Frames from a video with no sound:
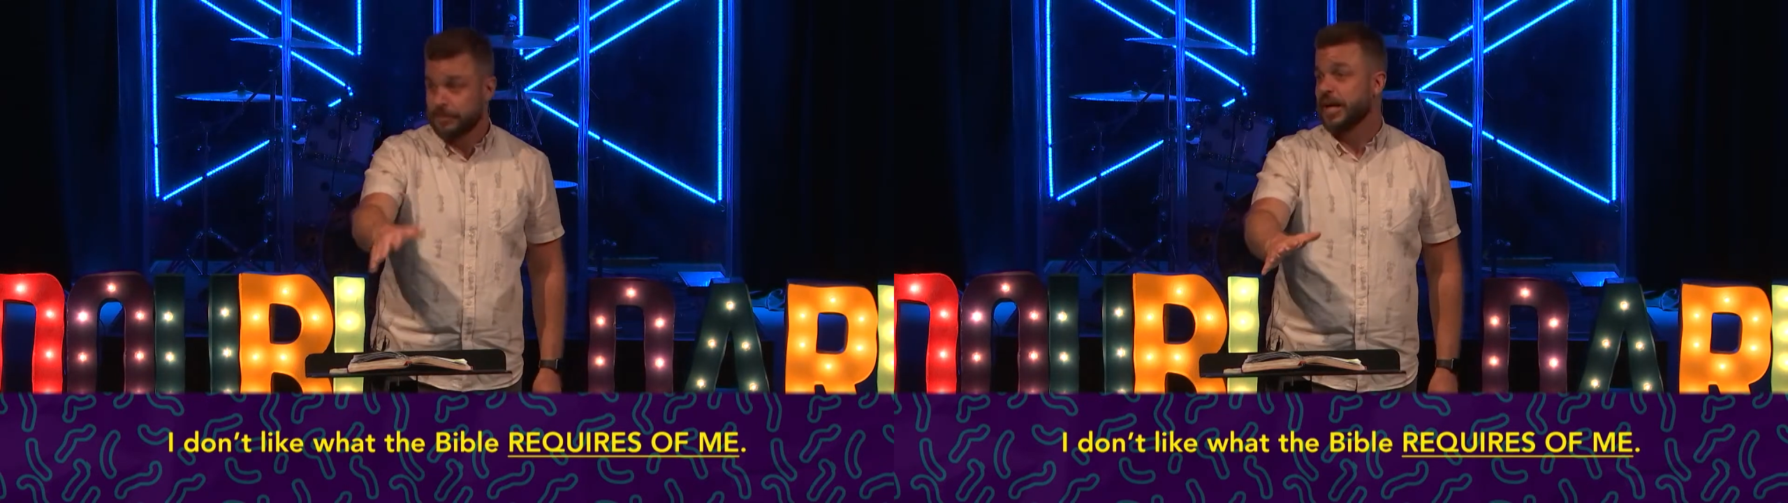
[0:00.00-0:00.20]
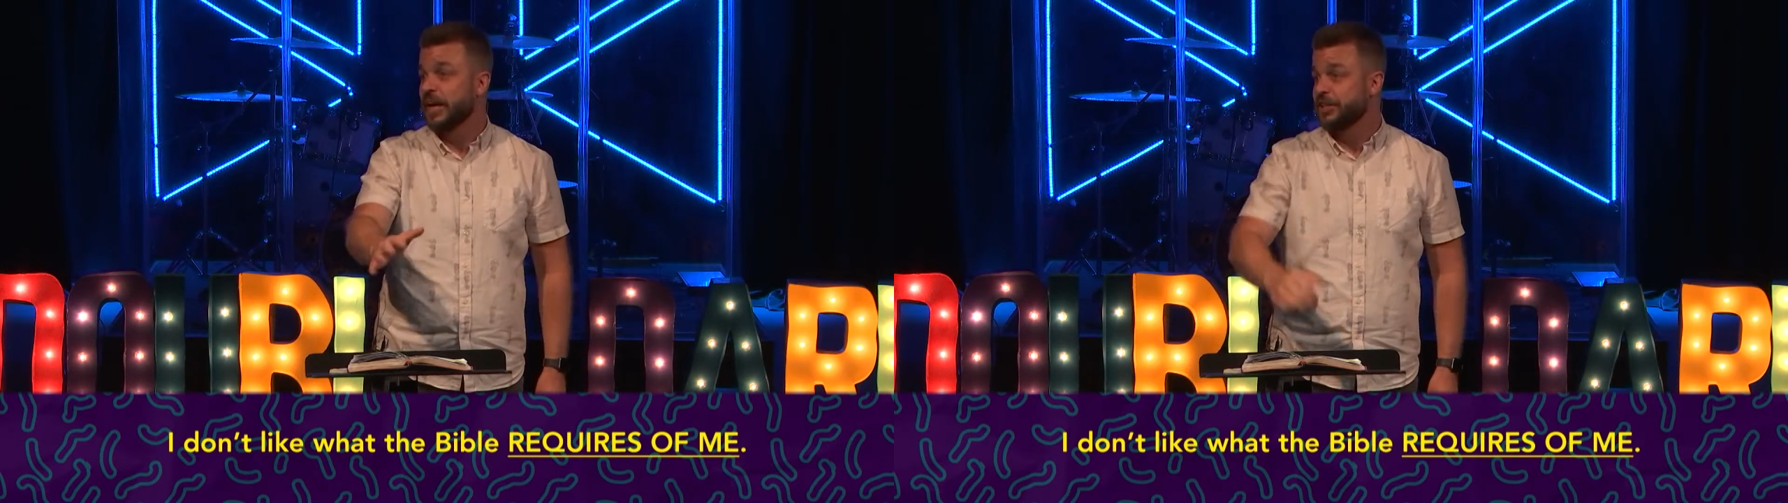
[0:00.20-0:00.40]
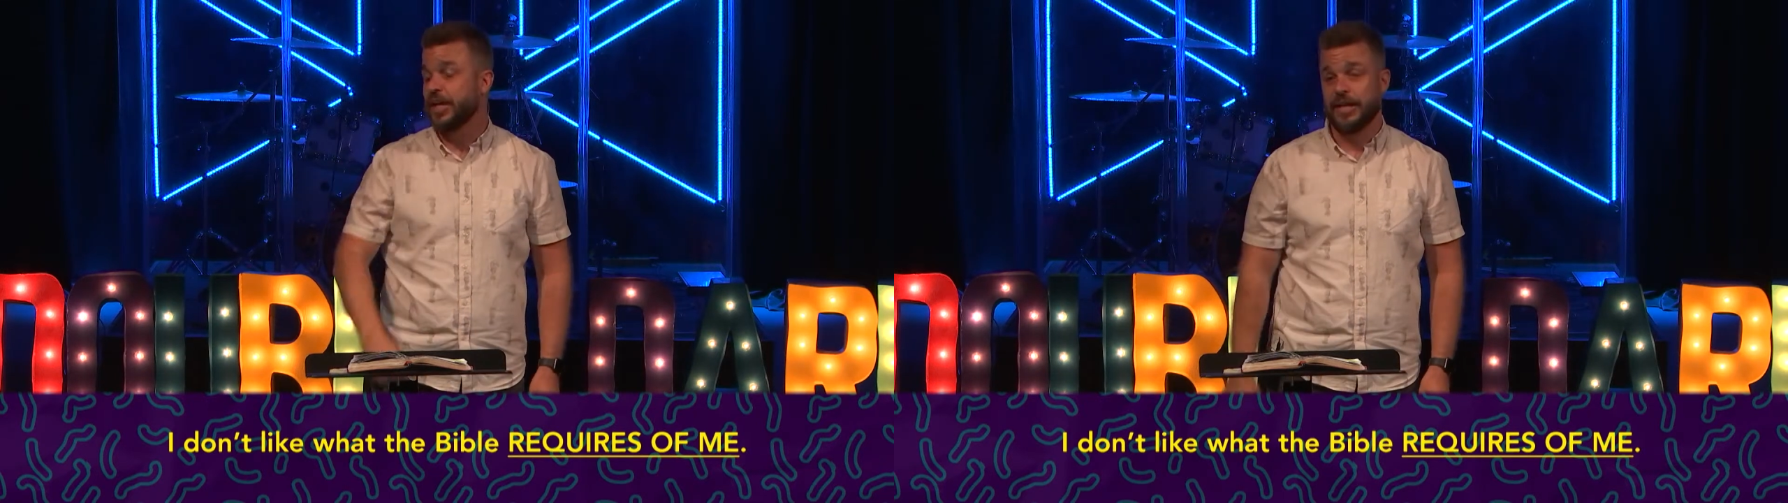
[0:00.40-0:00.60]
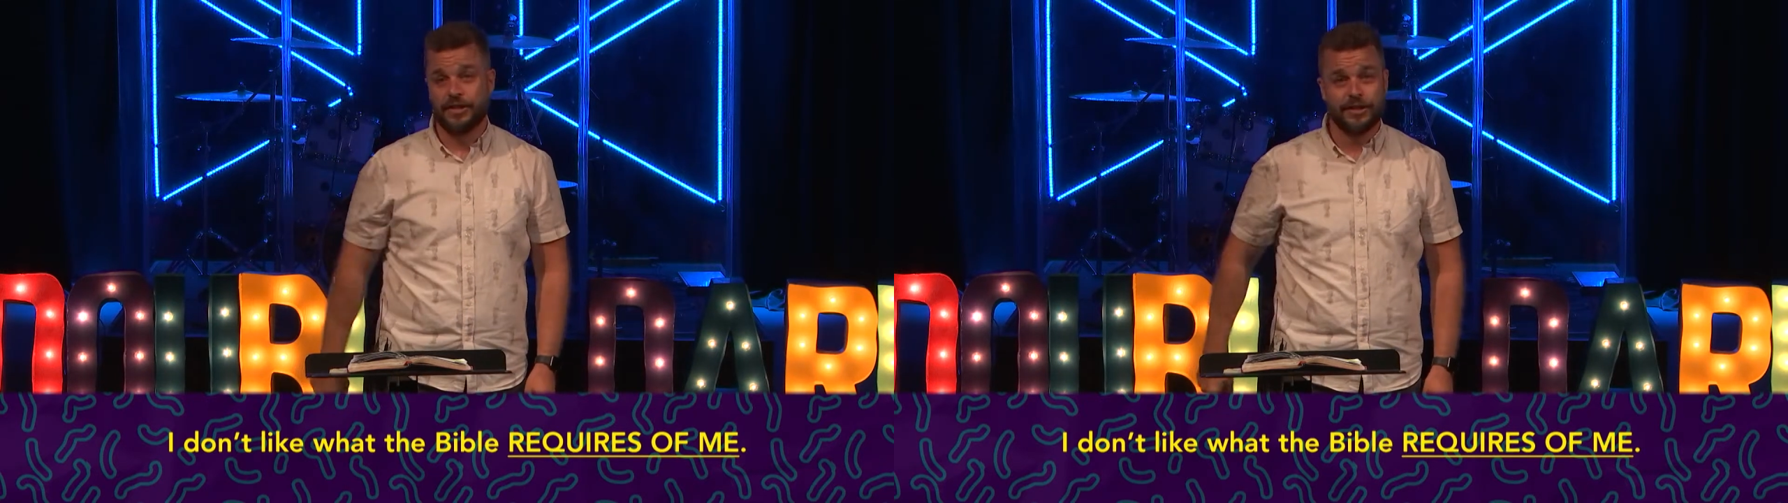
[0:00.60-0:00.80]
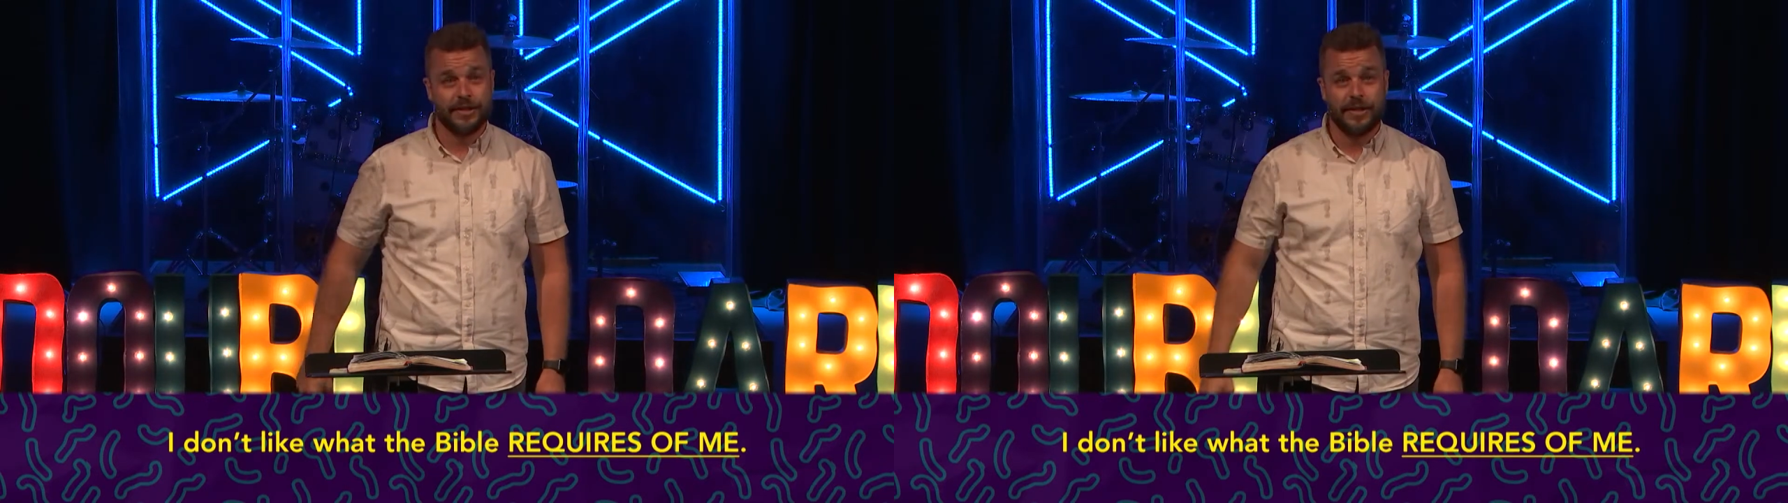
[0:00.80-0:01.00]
got to change.